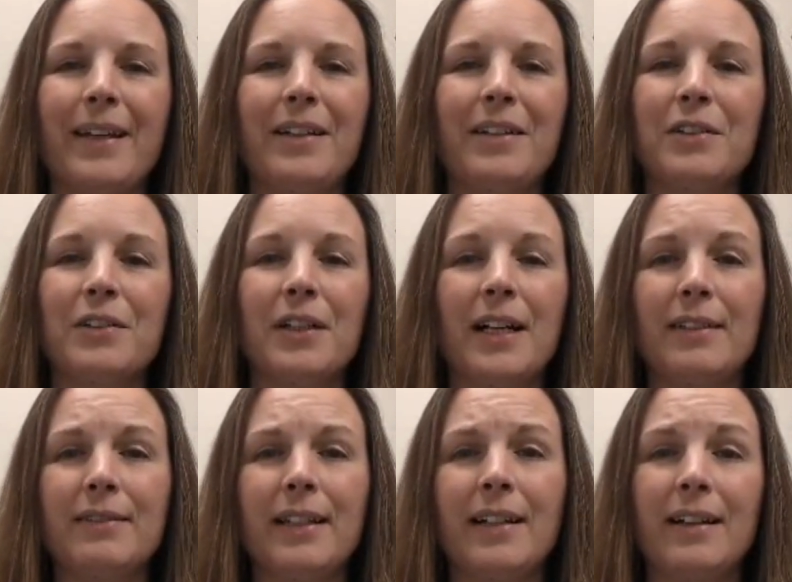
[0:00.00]
in your
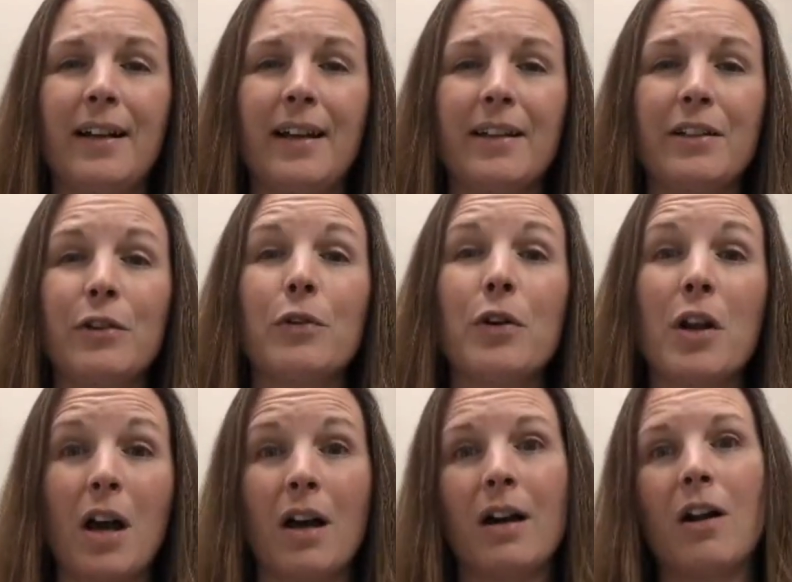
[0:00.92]
life day to day and you're
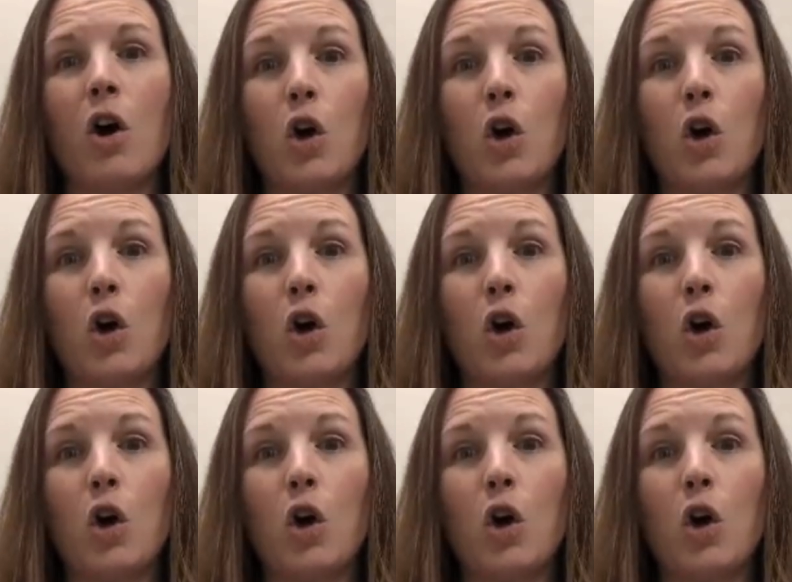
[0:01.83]
not